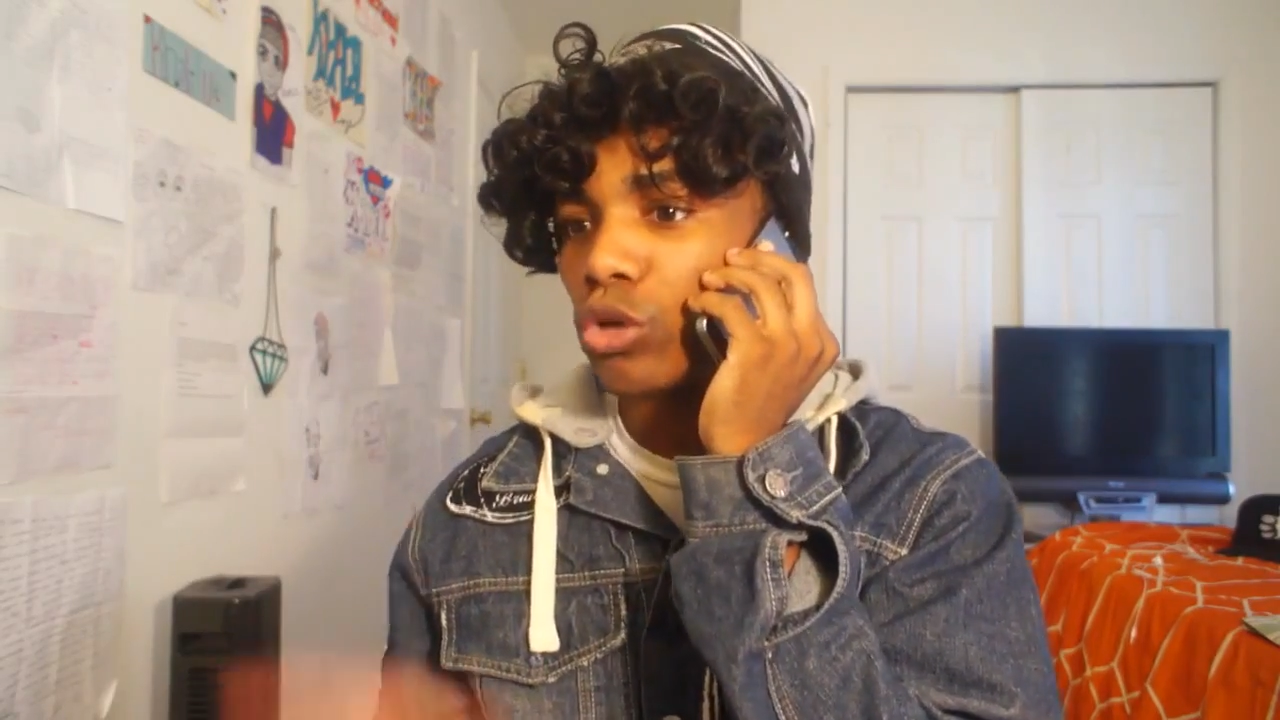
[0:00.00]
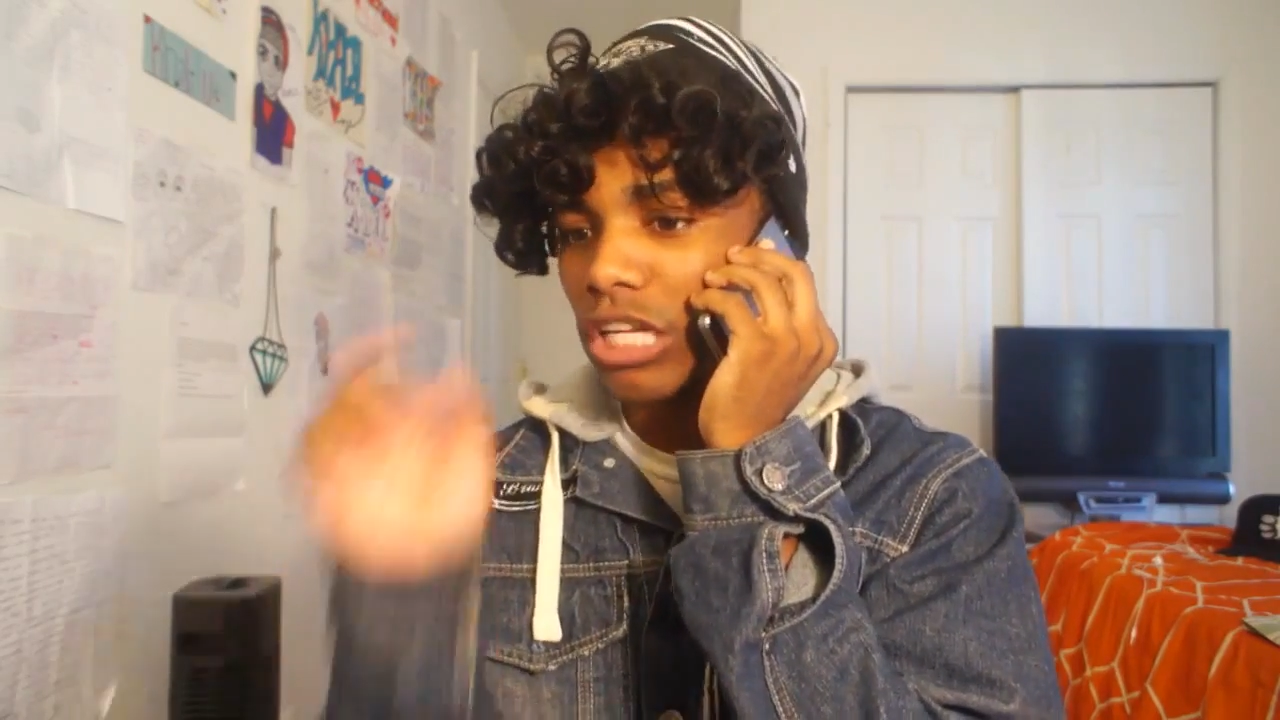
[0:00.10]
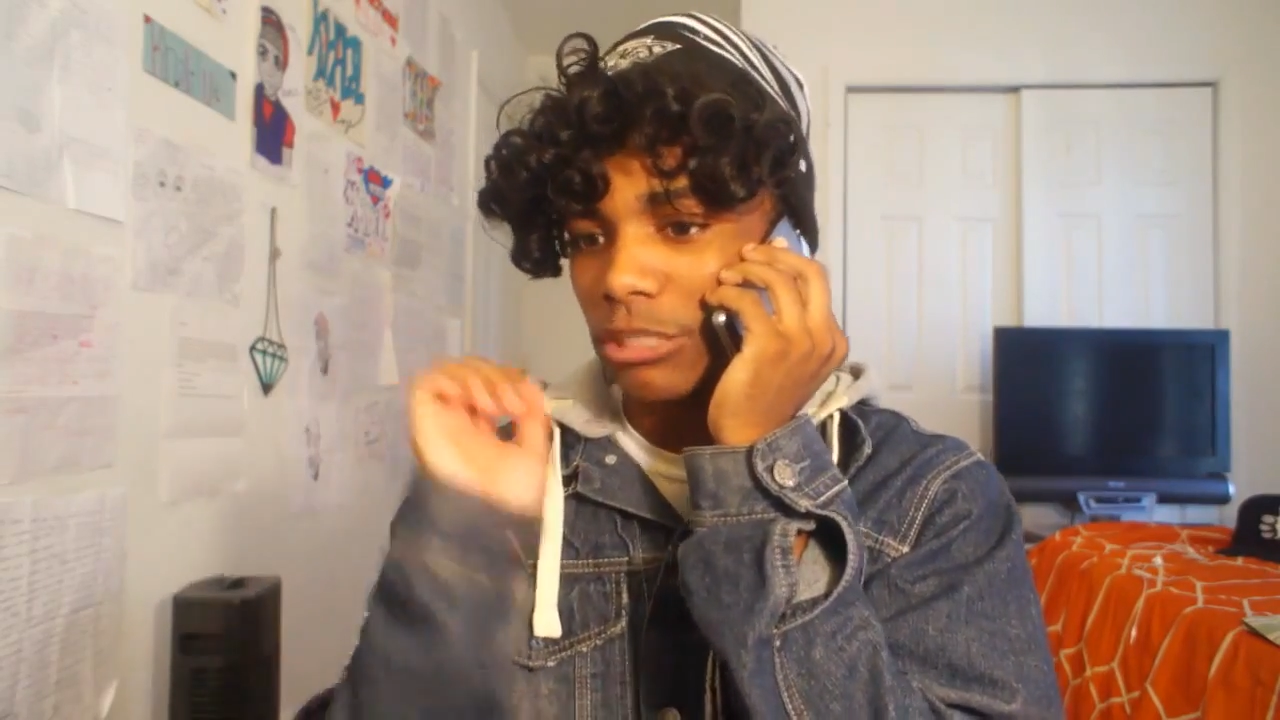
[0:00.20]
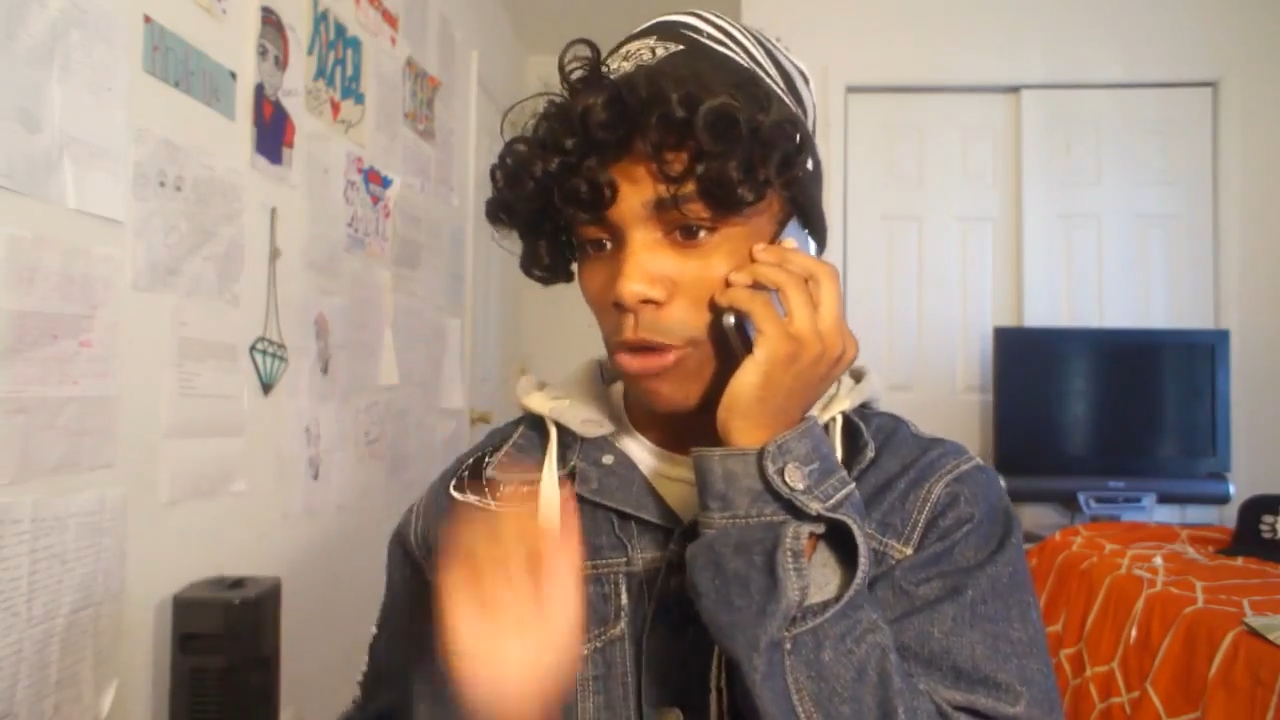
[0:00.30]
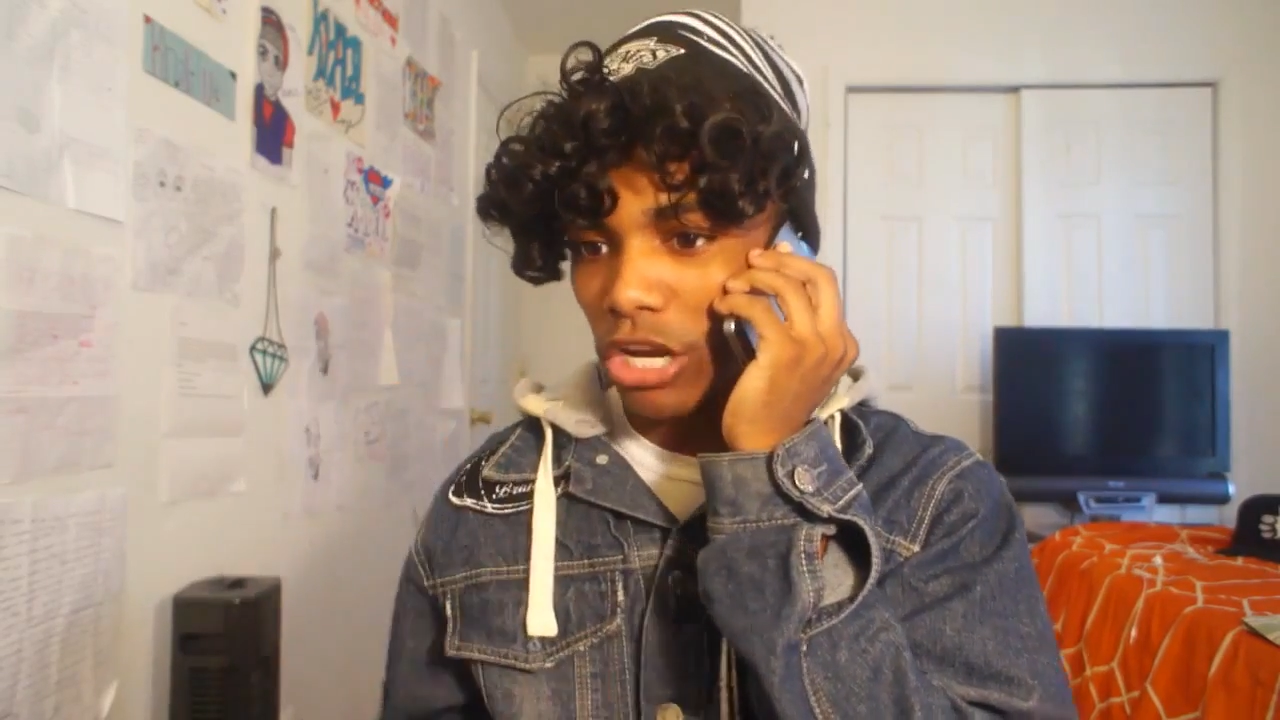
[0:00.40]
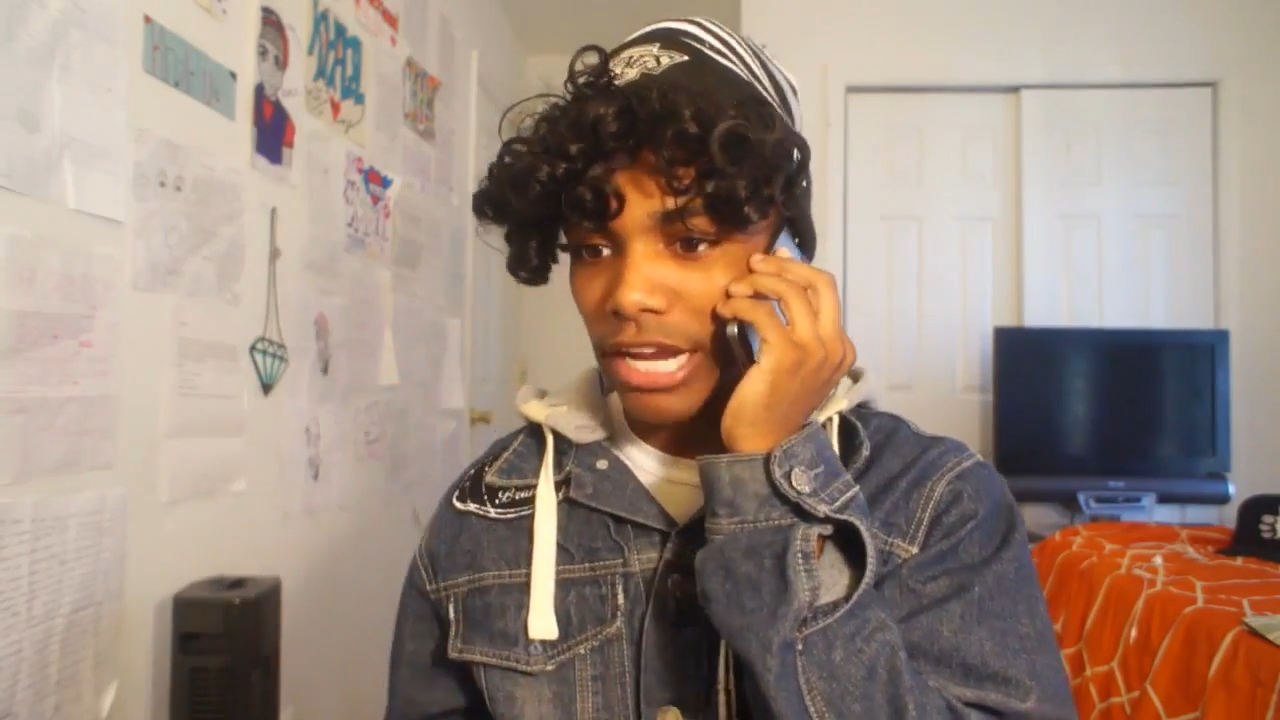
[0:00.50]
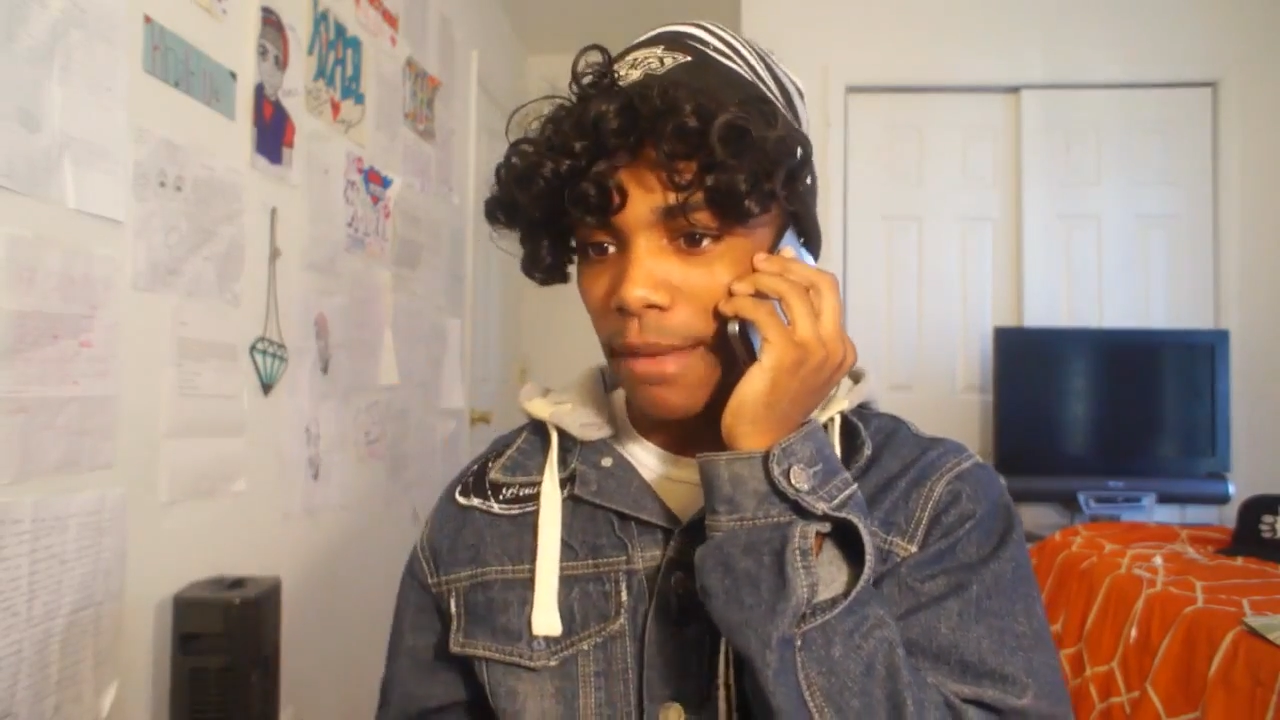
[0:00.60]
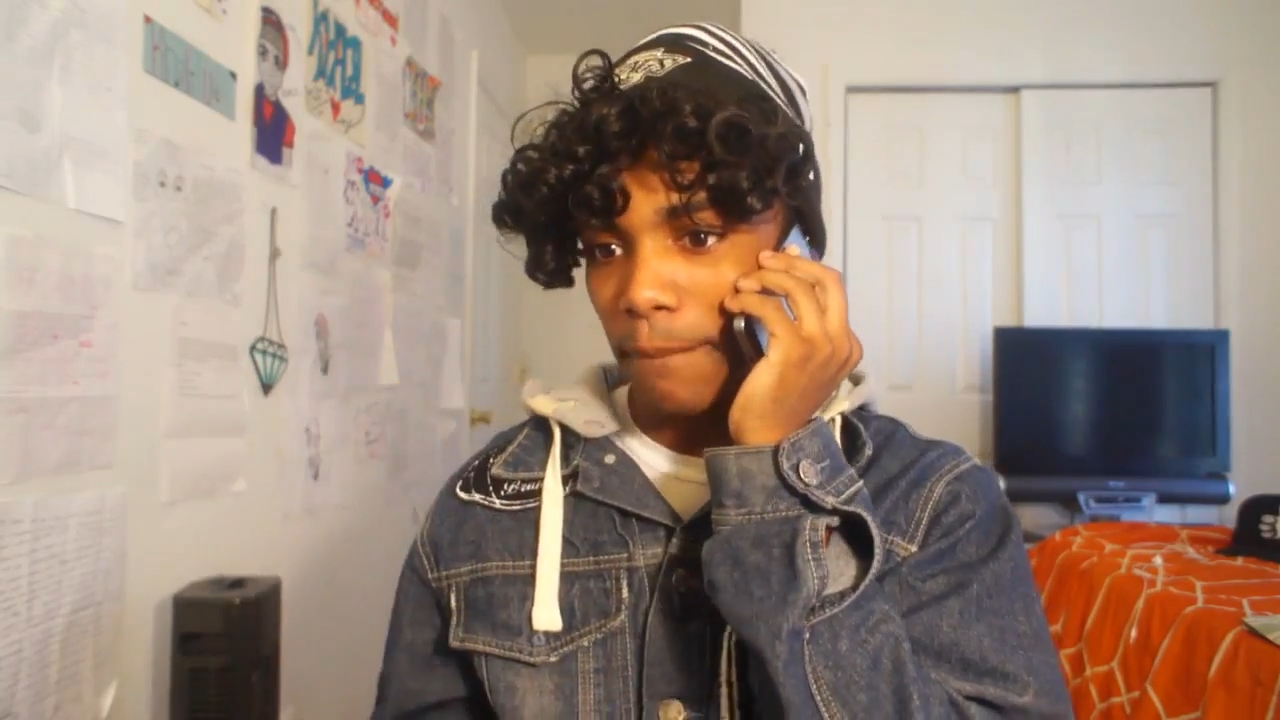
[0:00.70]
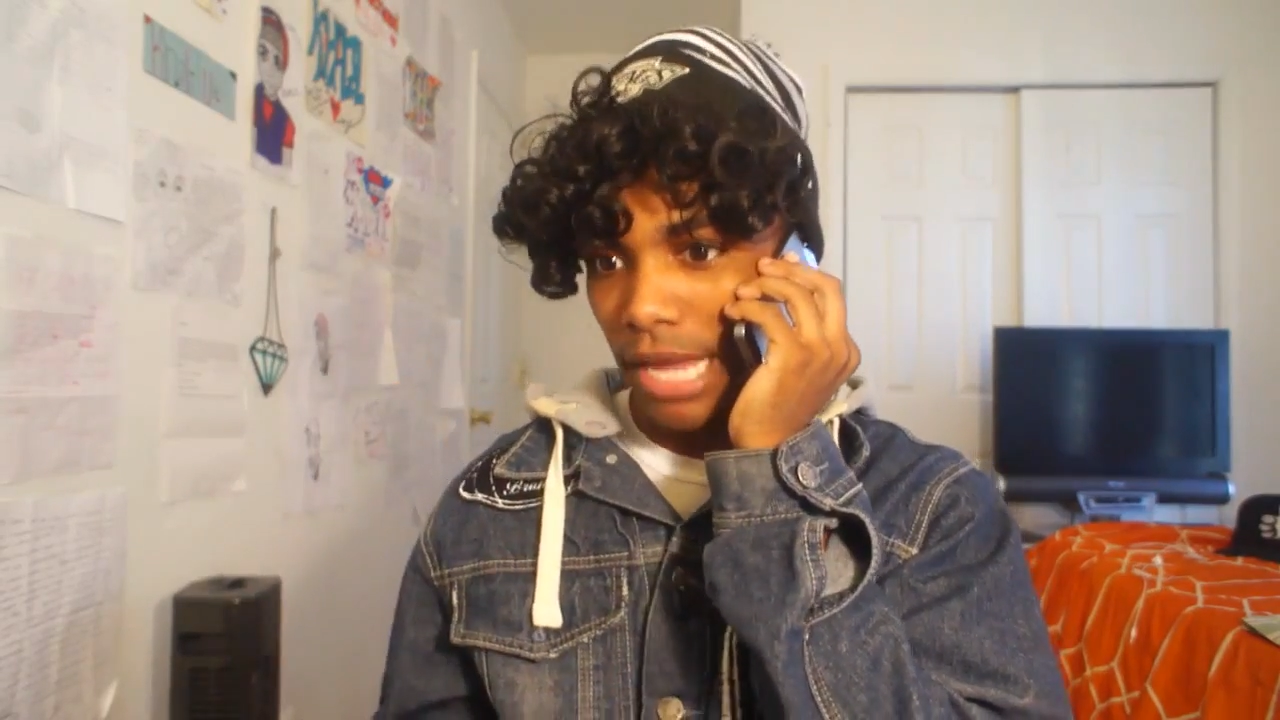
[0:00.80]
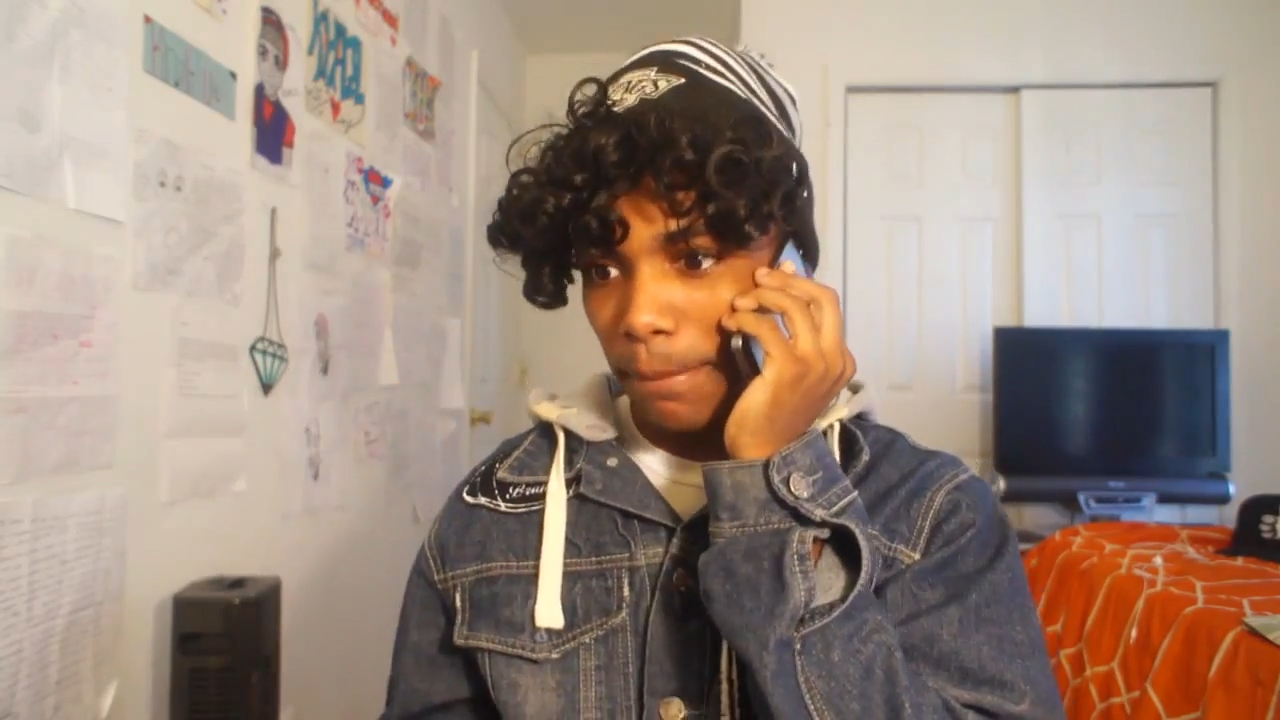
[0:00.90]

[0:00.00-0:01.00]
Look smarter than me,